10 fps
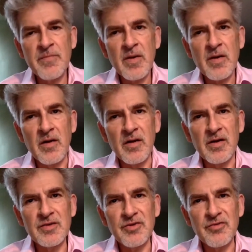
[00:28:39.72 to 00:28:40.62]

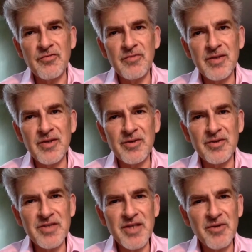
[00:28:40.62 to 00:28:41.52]
you can
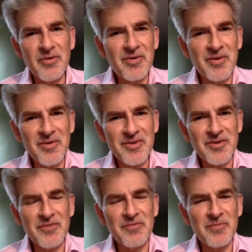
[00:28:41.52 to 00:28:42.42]
see
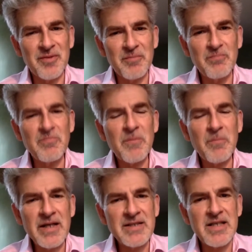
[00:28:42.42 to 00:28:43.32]
the
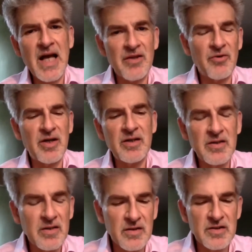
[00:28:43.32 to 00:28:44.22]
pace
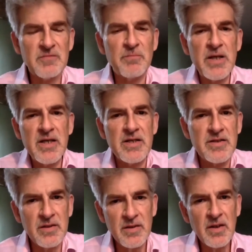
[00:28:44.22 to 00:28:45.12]
gathering speed
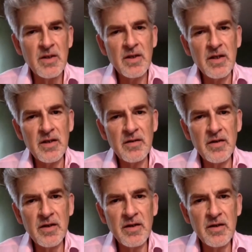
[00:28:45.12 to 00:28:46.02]
in
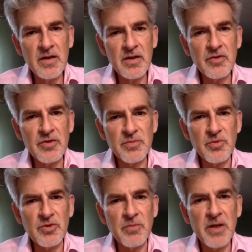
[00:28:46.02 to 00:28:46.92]
the
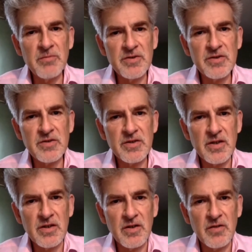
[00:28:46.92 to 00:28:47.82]
cross-border payments
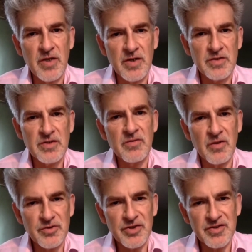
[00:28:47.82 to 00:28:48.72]
arena. So
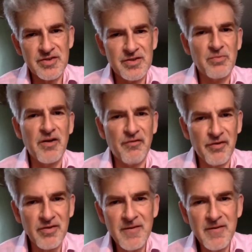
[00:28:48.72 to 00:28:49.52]
not just SWIFT